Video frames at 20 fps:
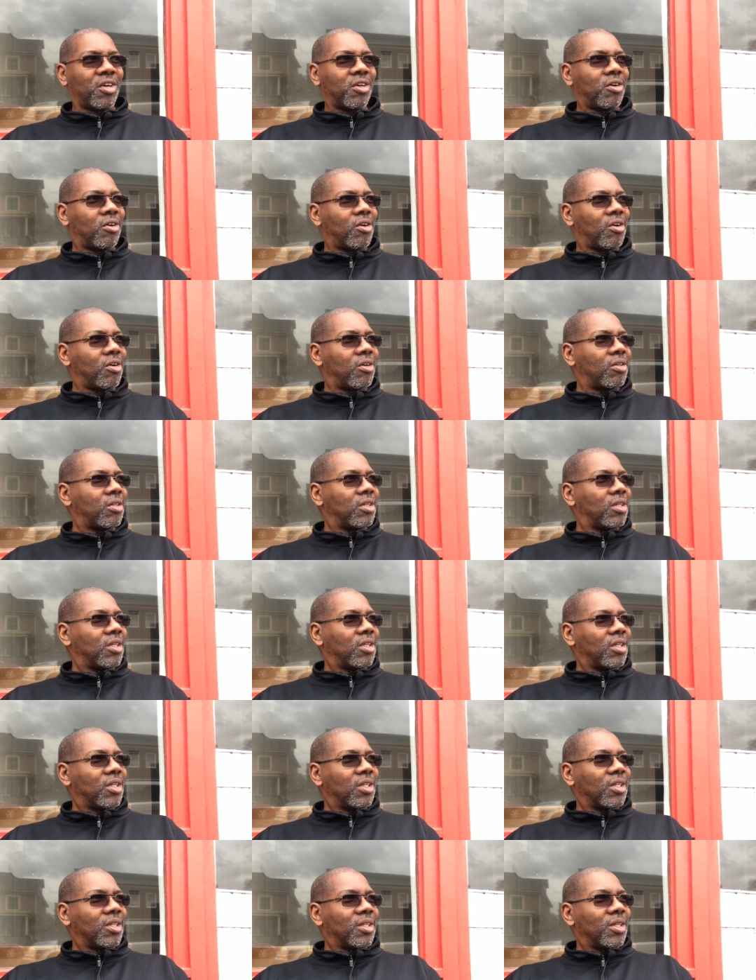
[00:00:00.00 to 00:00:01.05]
at all.
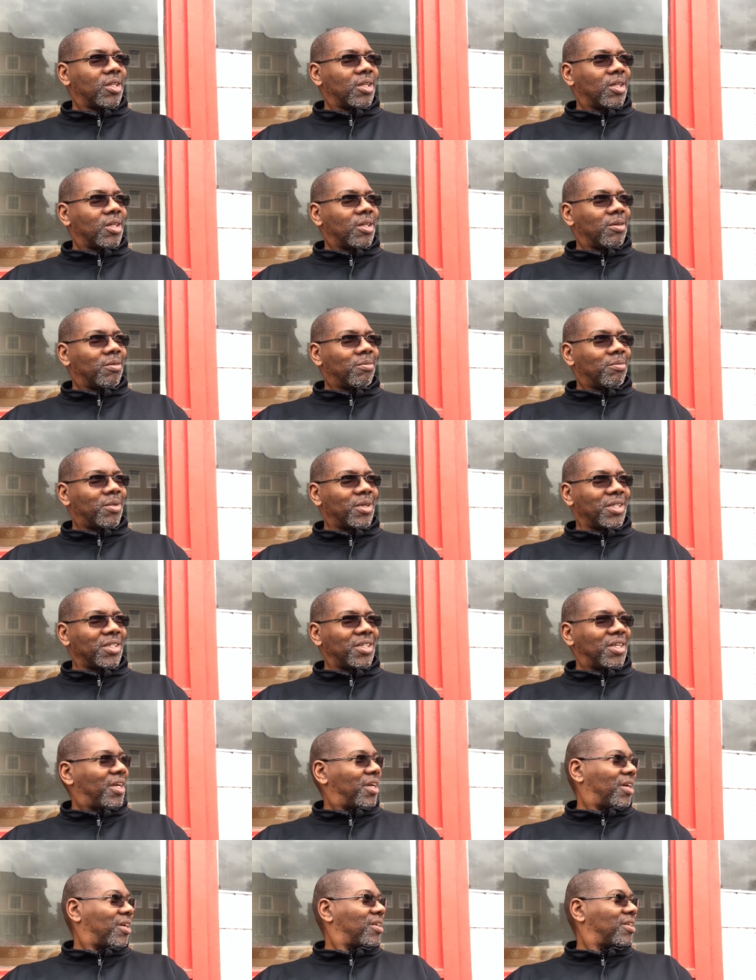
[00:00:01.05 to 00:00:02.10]
But
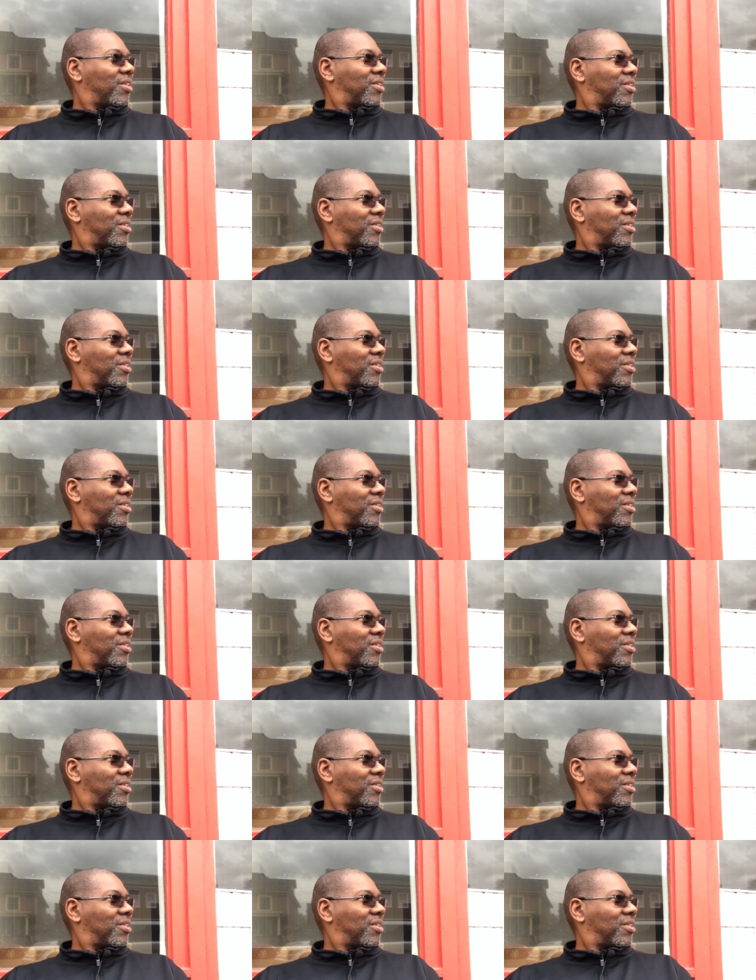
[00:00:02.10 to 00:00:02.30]
yeah.